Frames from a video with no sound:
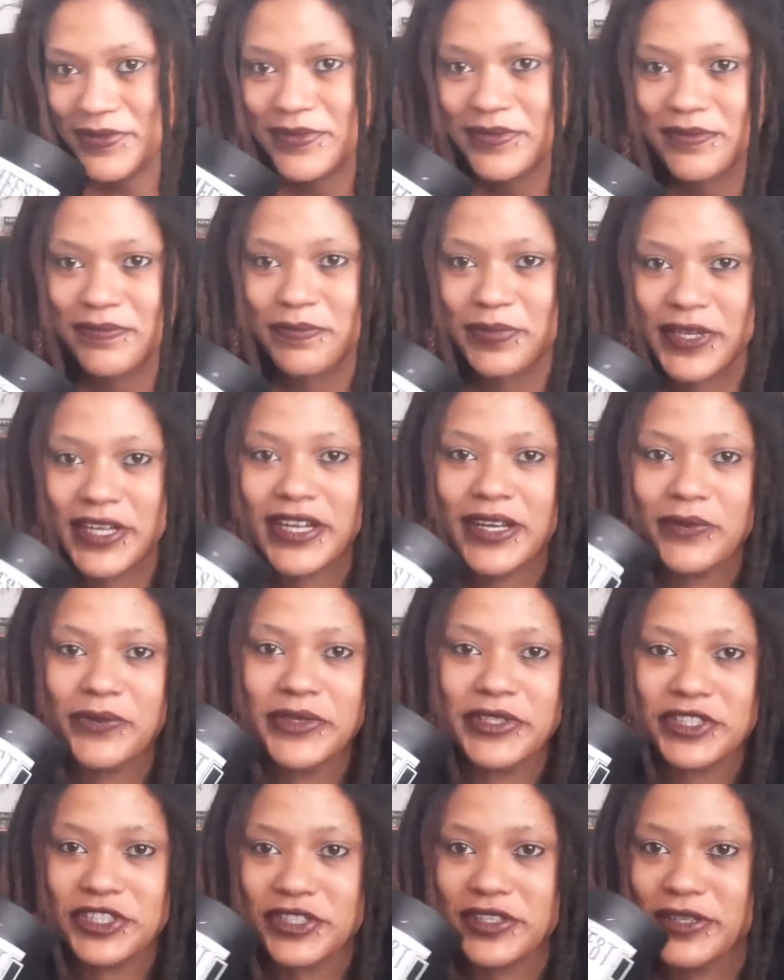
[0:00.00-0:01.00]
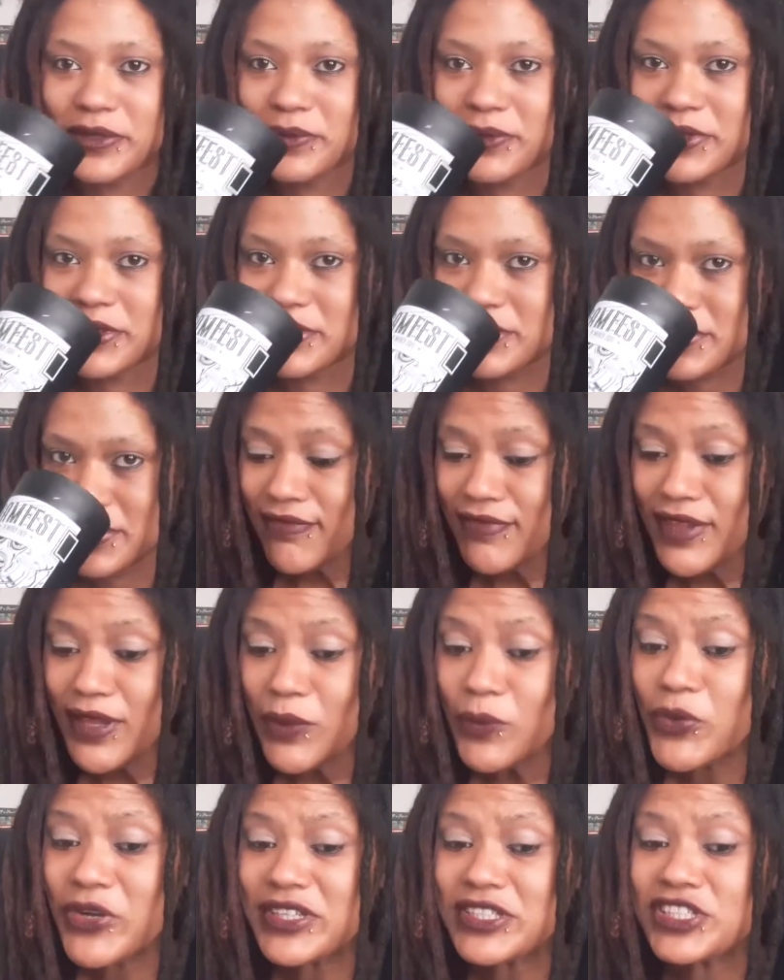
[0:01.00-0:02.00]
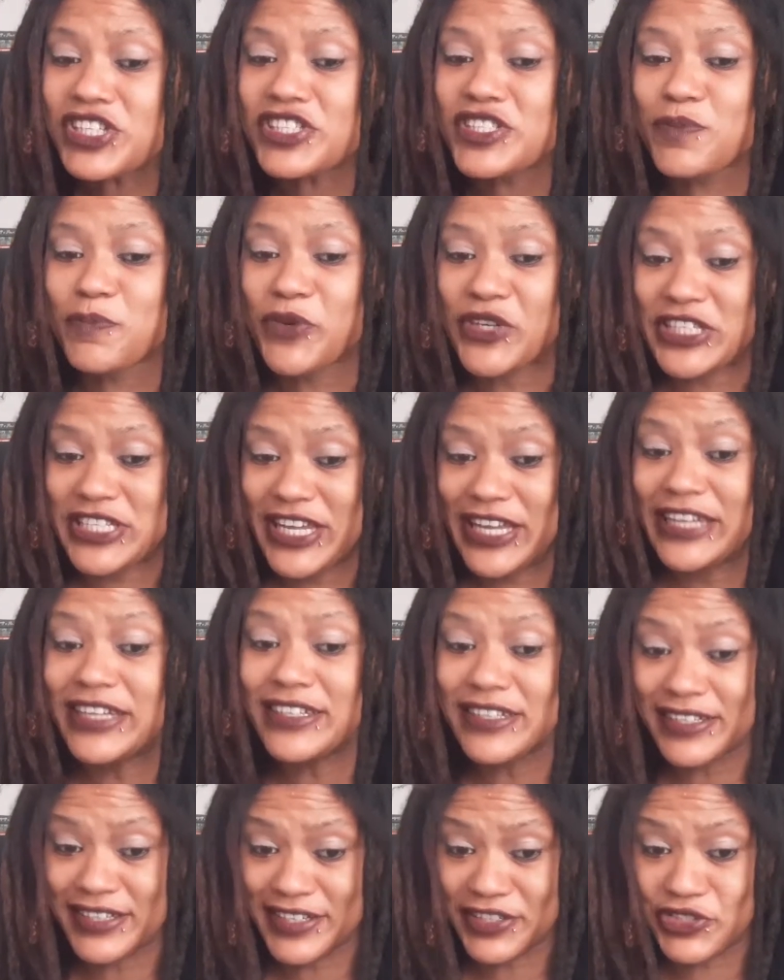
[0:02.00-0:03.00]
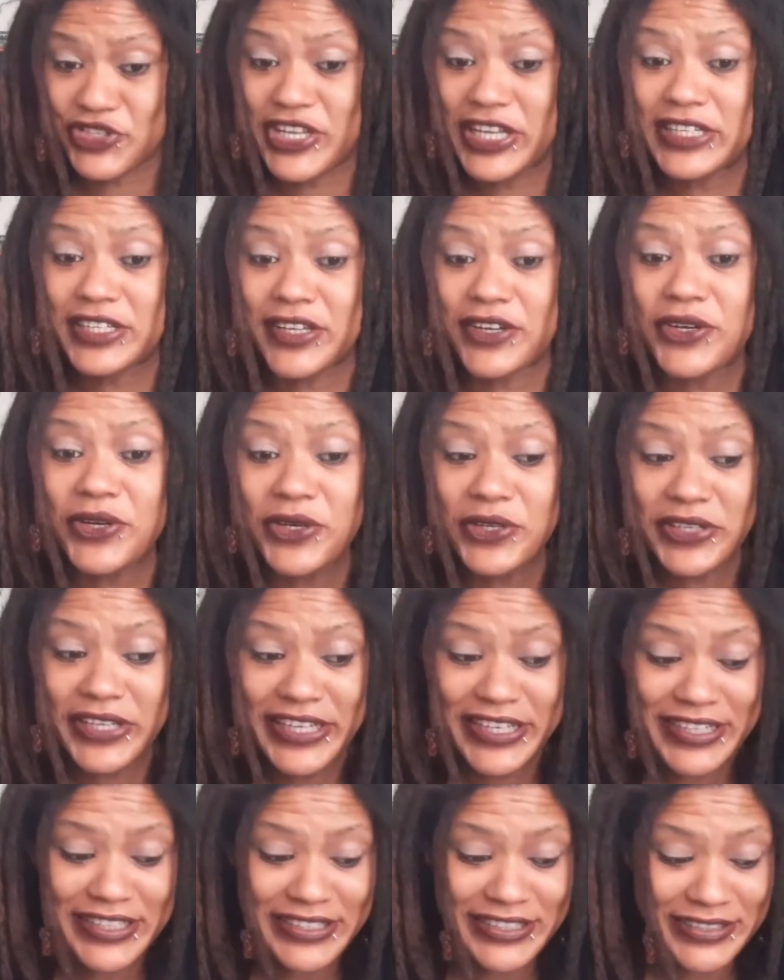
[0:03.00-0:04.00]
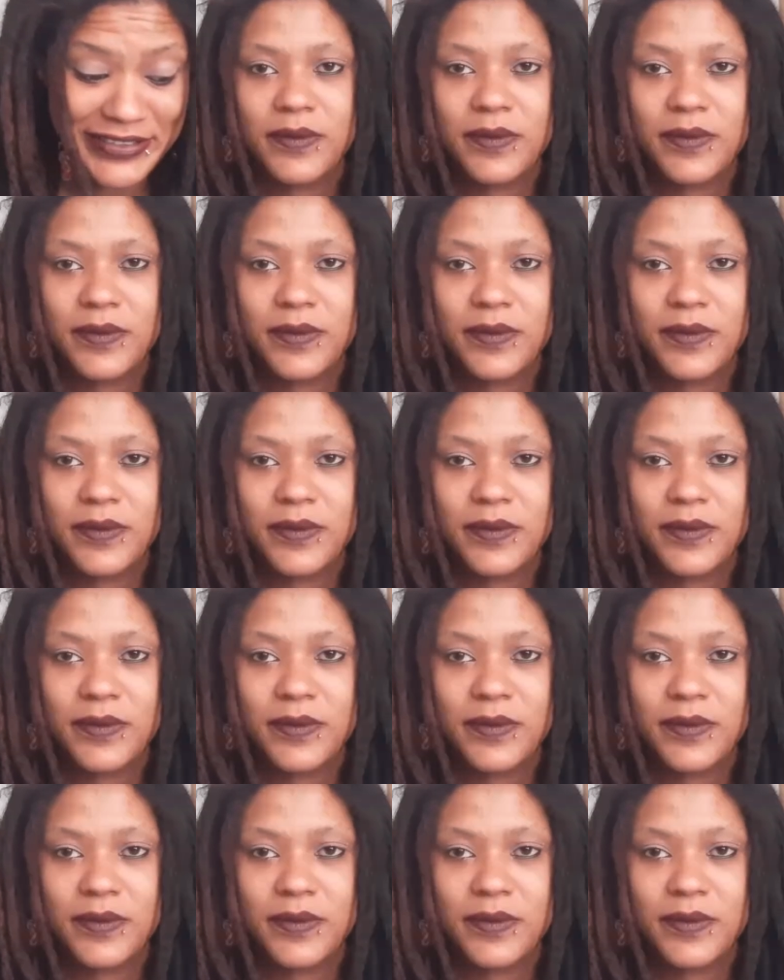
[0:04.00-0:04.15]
But I wish there was. Well, just pretend there's alcohol in it.